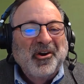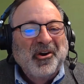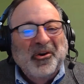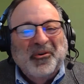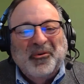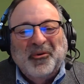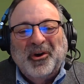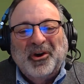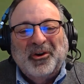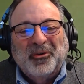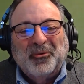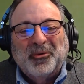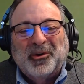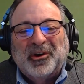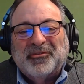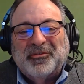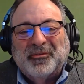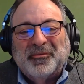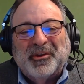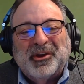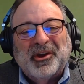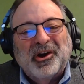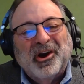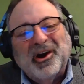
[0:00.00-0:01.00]
Want to work
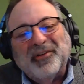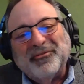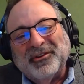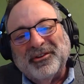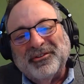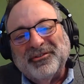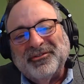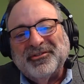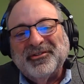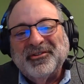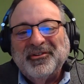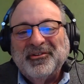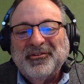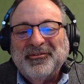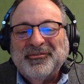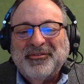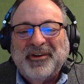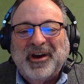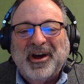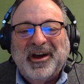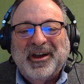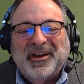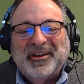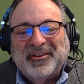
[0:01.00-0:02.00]
from the office?
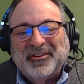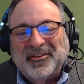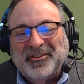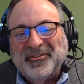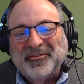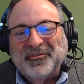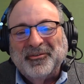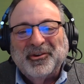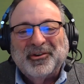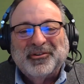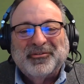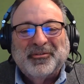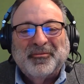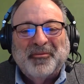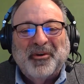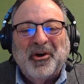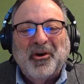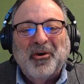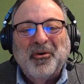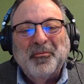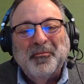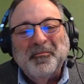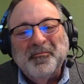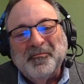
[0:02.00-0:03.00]
Fine. Work from
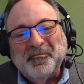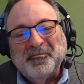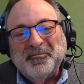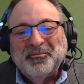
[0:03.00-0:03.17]
home?